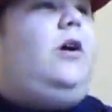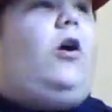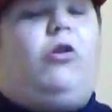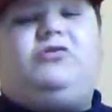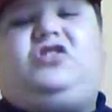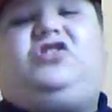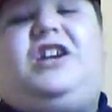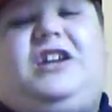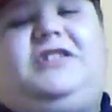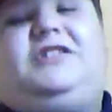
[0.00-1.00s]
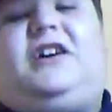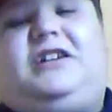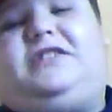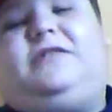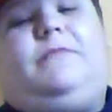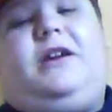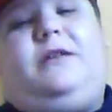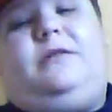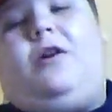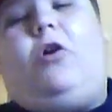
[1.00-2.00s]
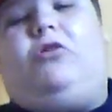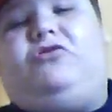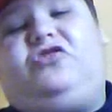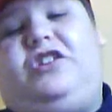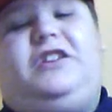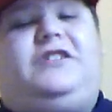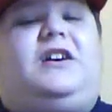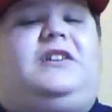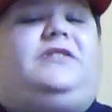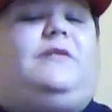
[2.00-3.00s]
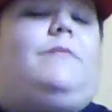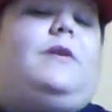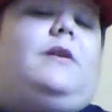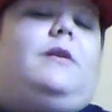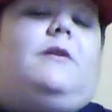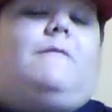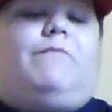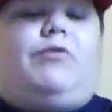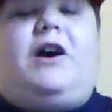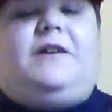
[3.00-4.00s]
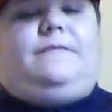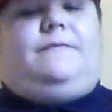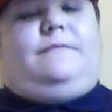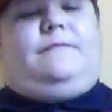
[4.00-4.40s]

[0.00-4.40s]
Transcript: Old shit is awesome, man. Old shit is awesome. But